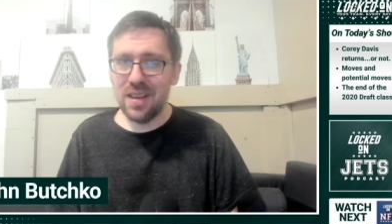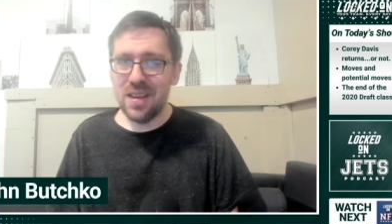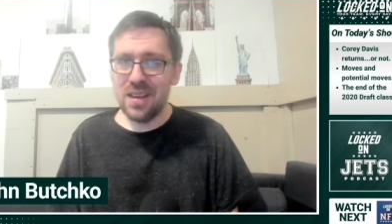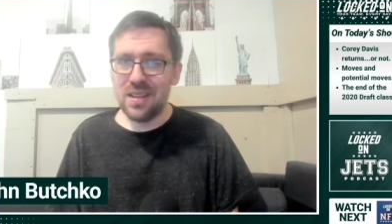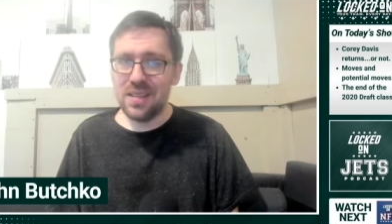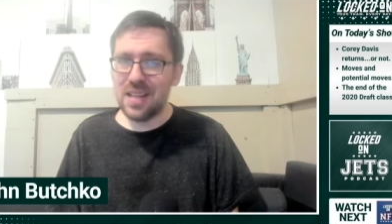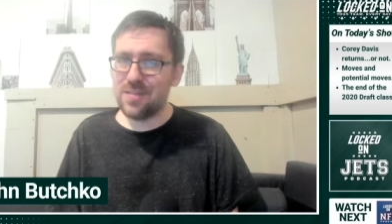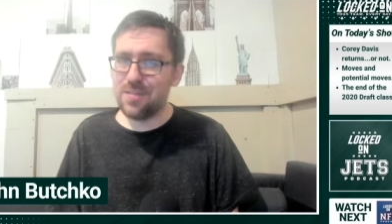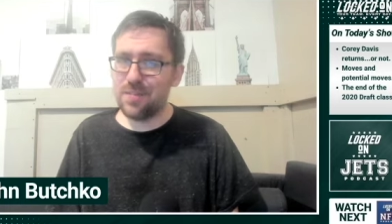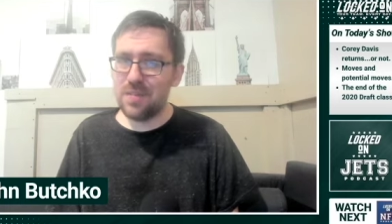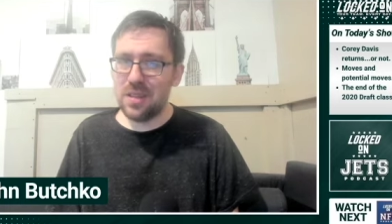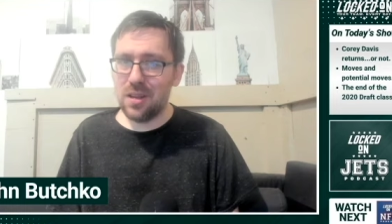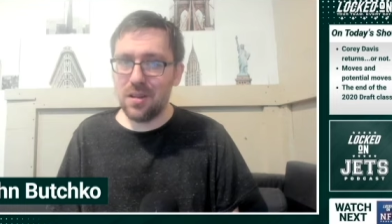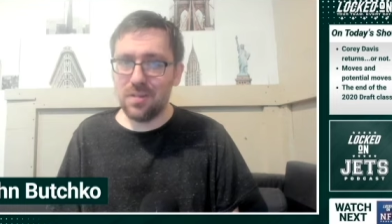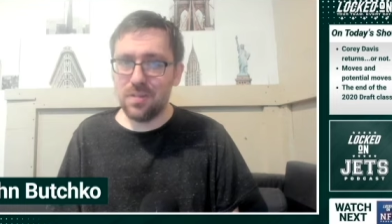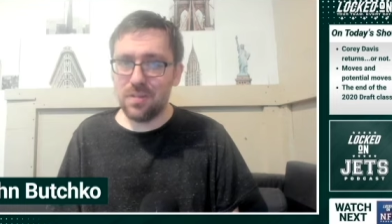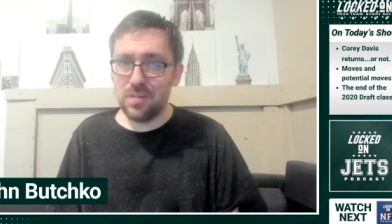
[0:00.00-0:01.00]
That's, you
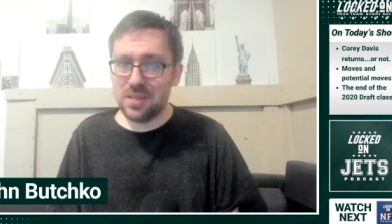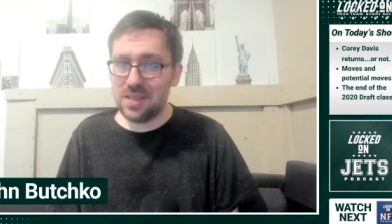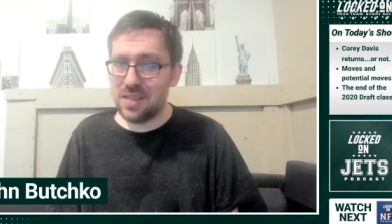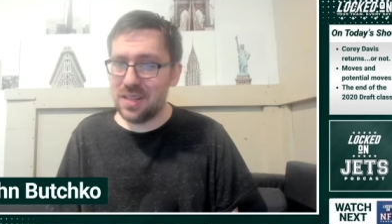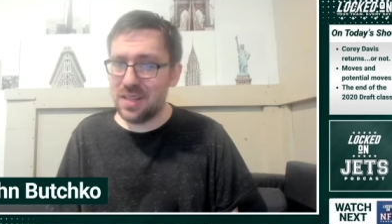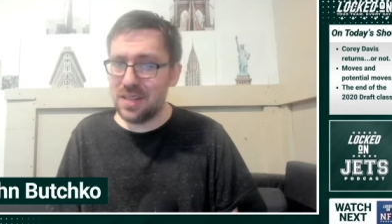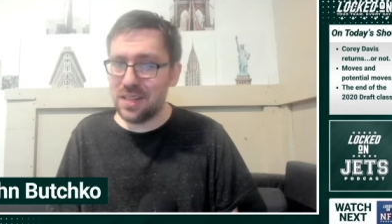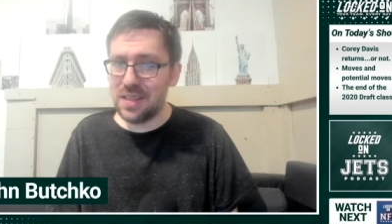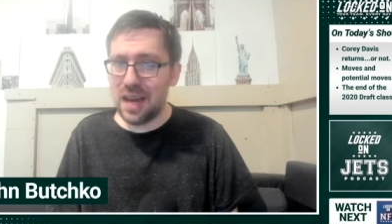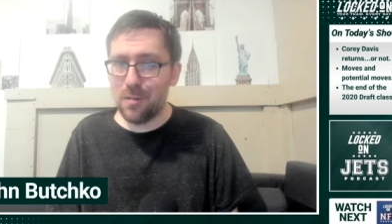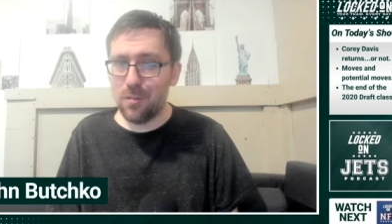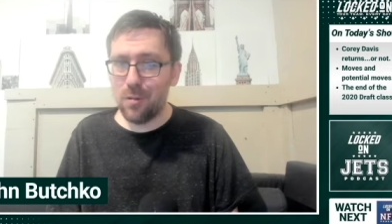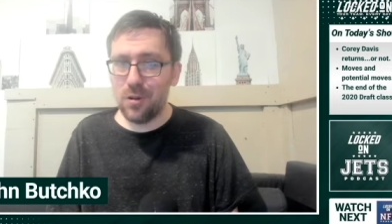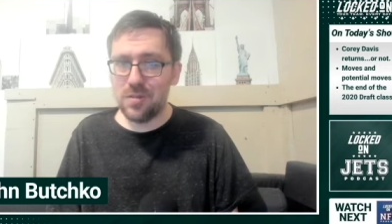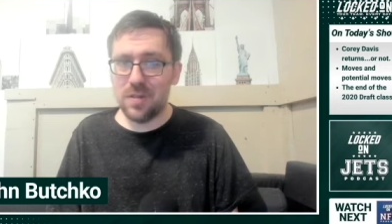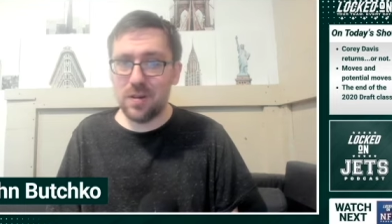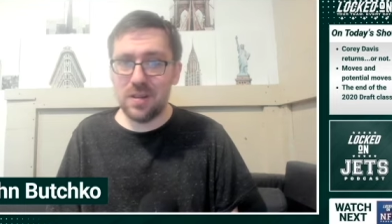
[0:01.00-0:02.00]
know, succeeding in that
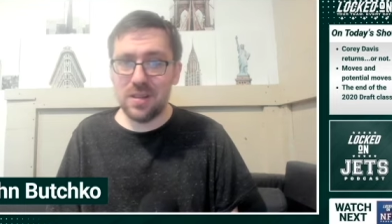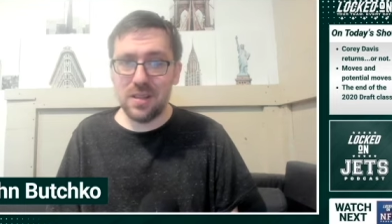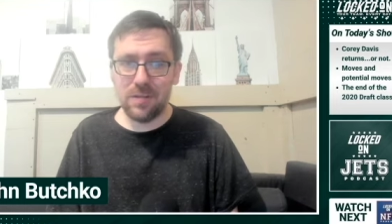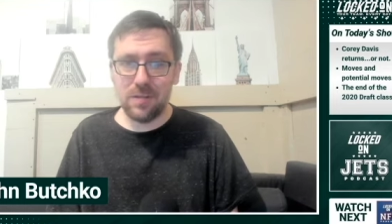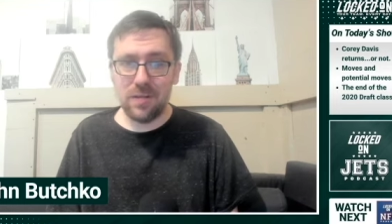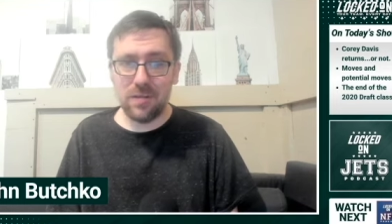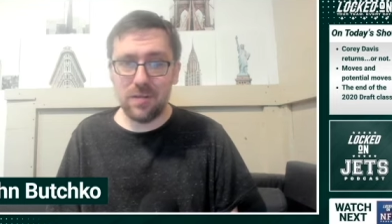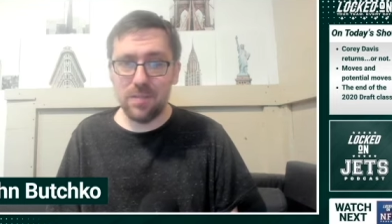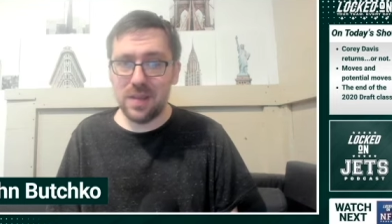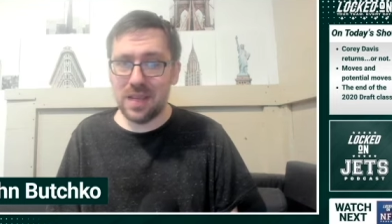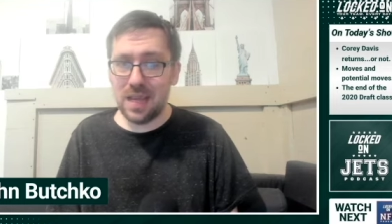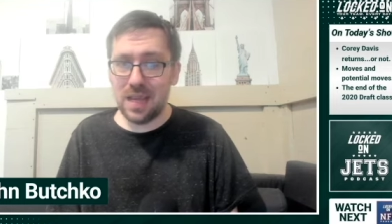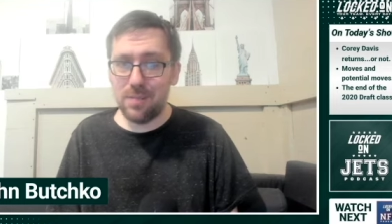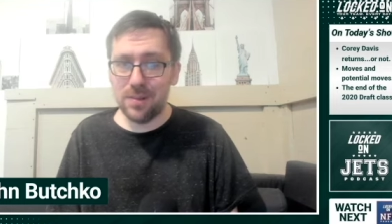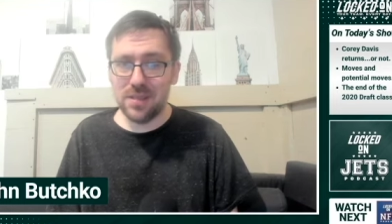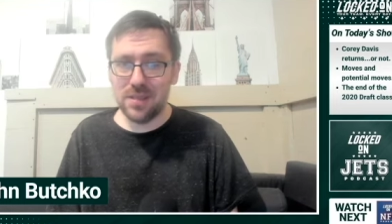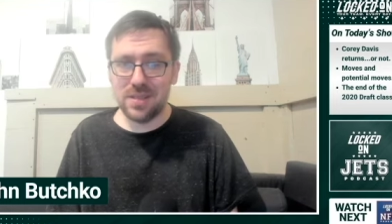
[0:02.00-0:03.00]
role is very different from being
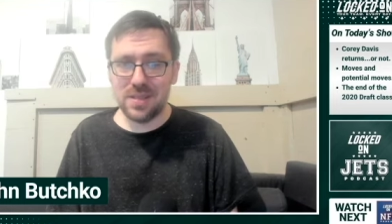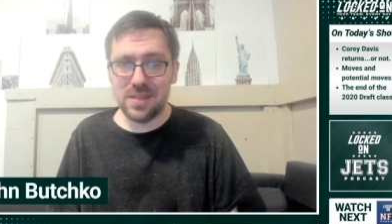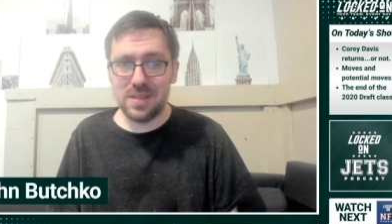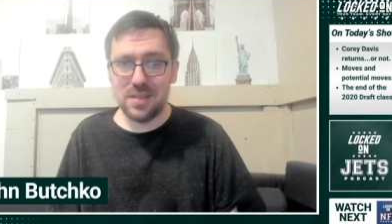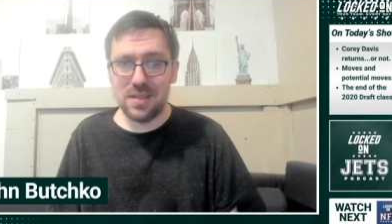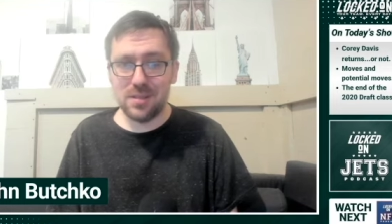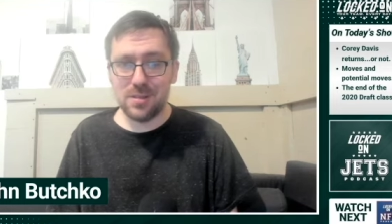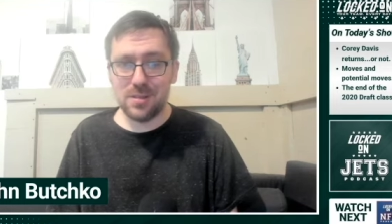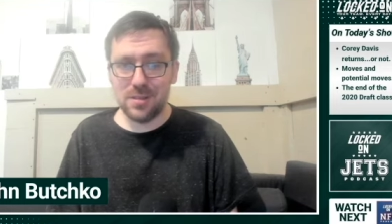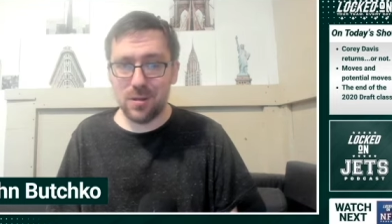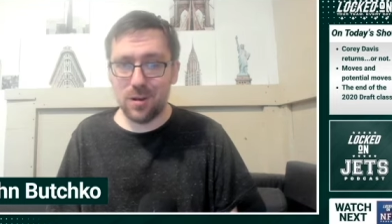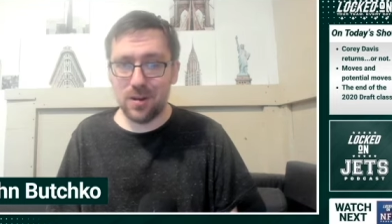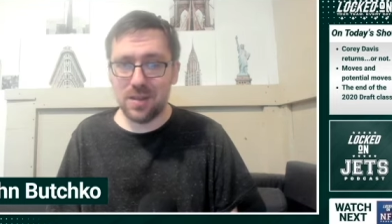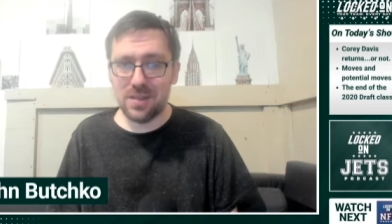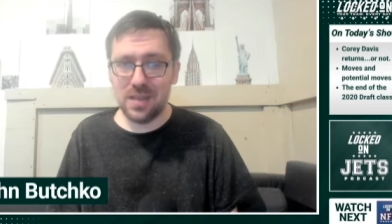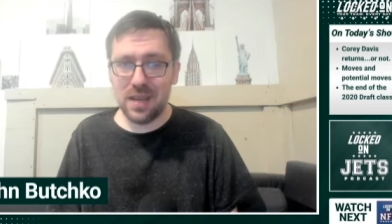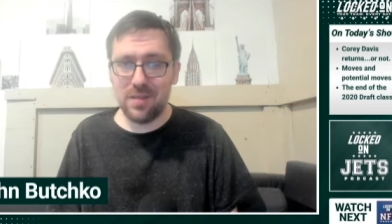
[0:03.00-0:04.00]
able to succeed as a
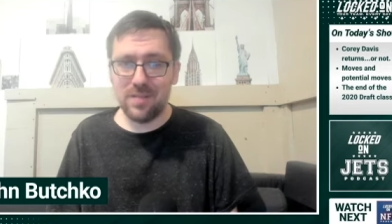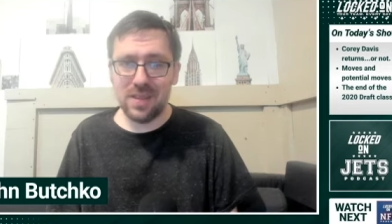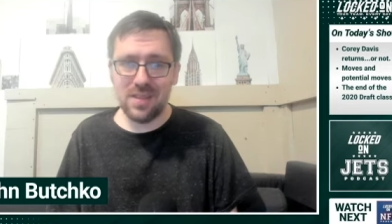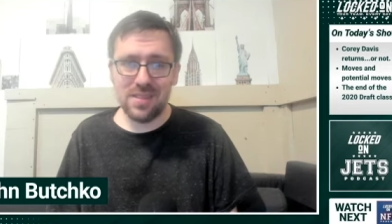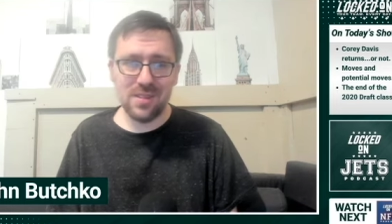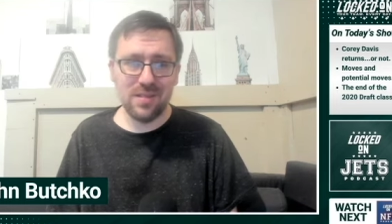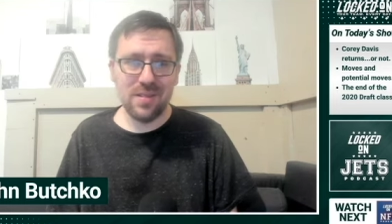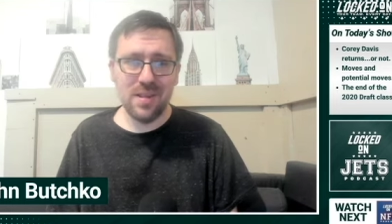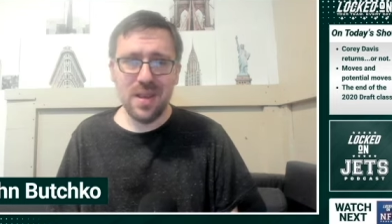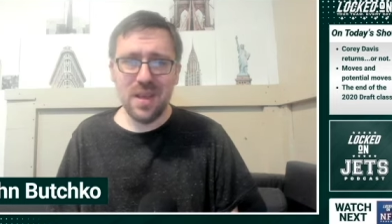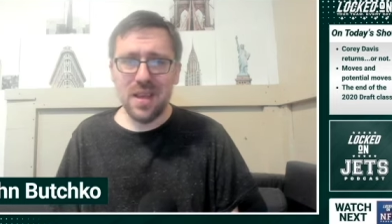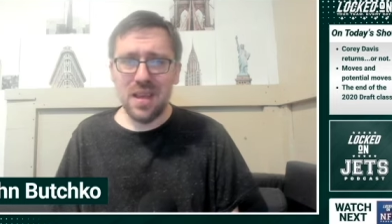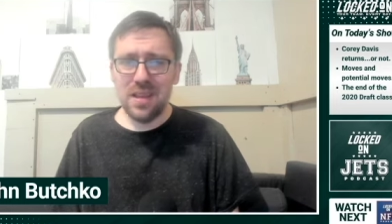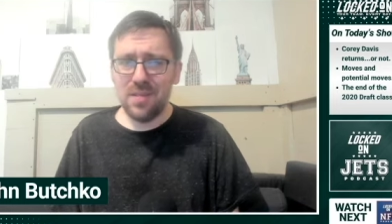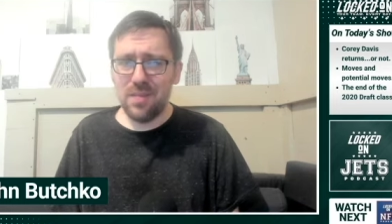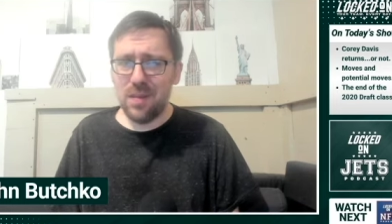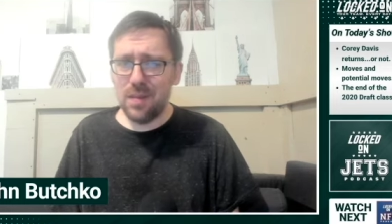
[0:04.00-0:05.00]
starting safety. So
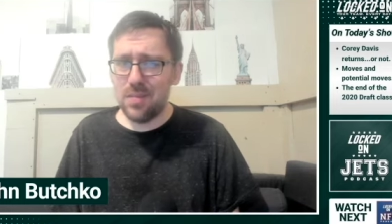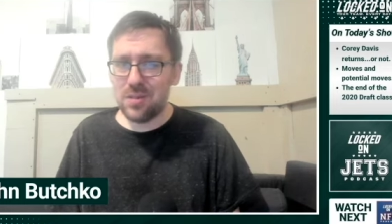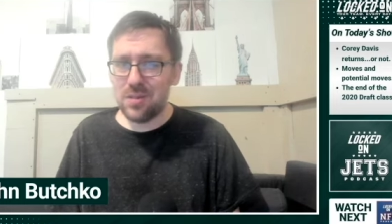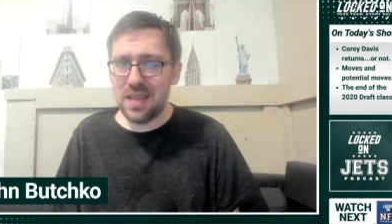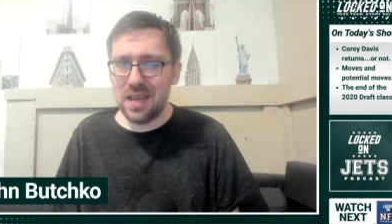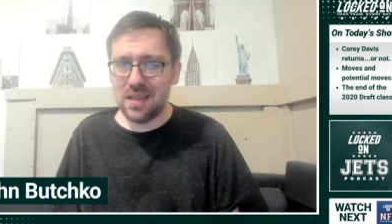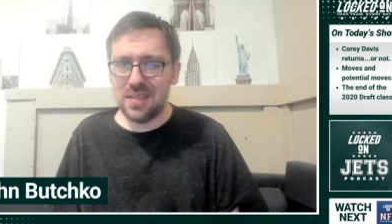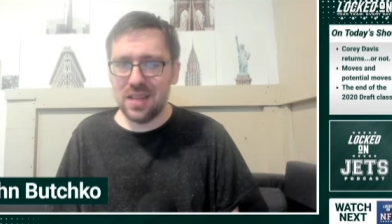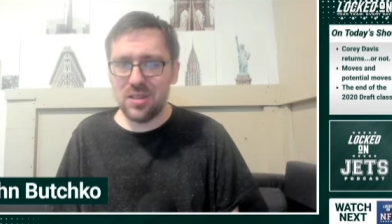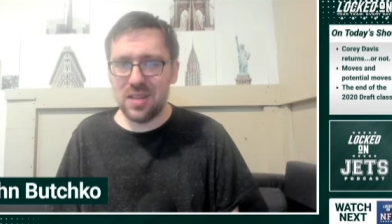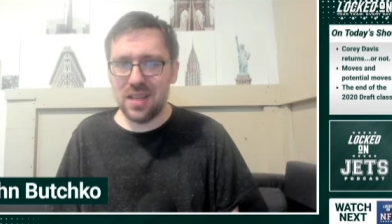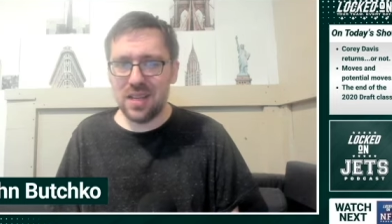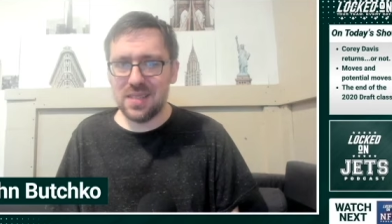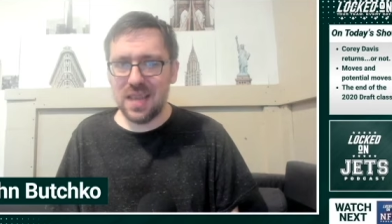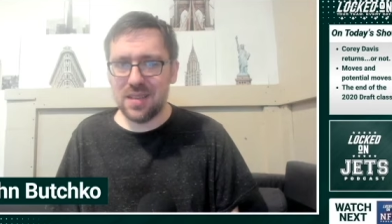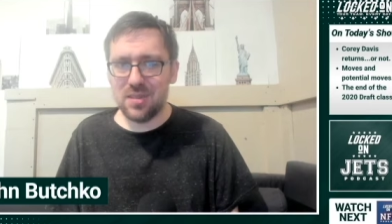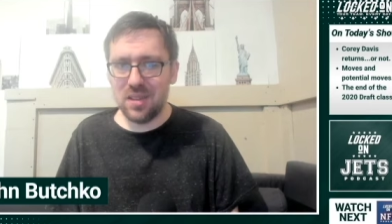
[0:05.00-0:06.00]
yeah, maybe there's an outside chance
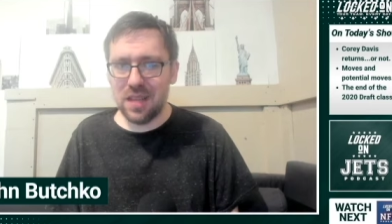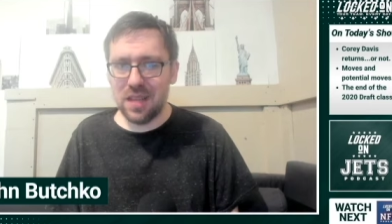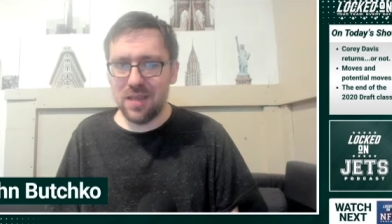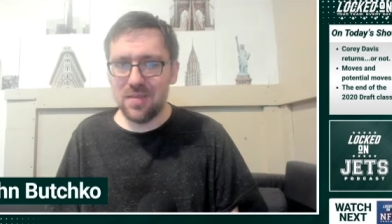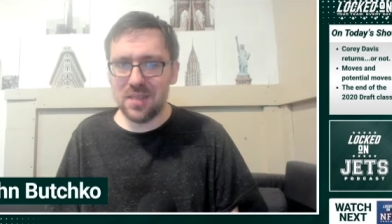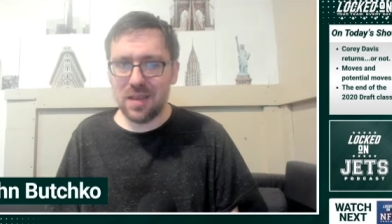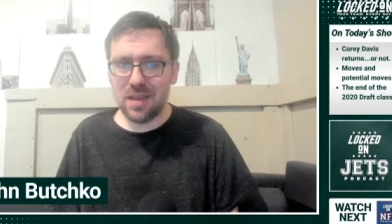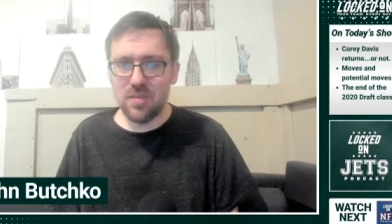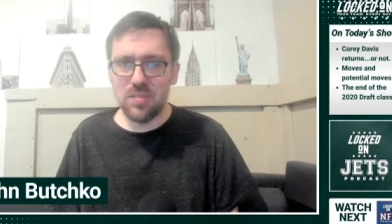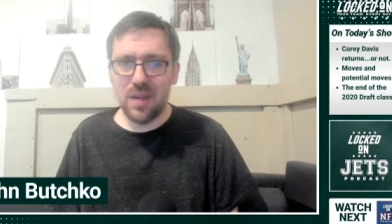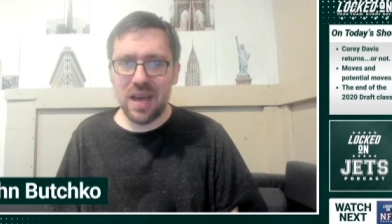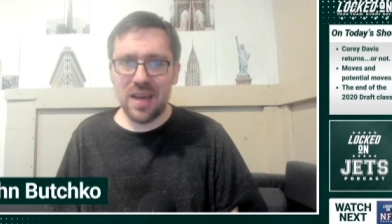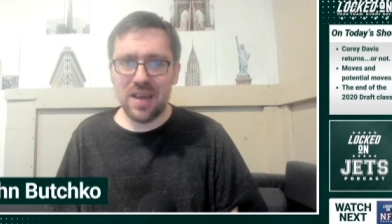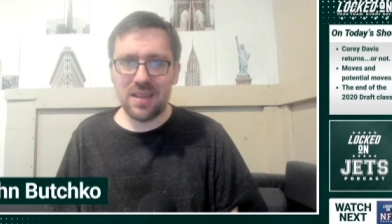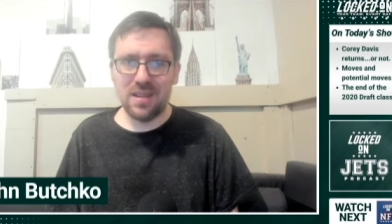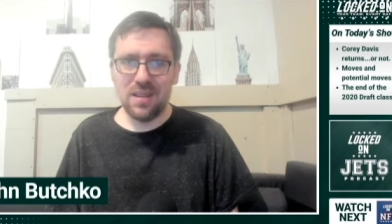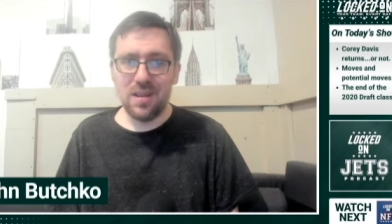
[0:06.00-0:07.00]
Ashtyn Davis comes
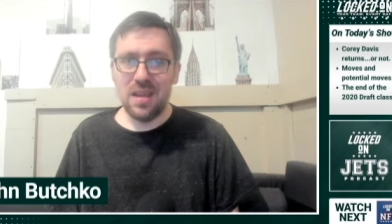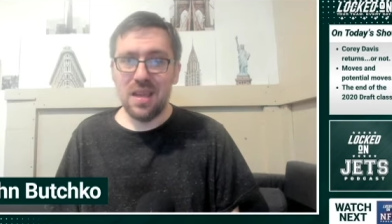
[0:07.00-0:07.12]
back.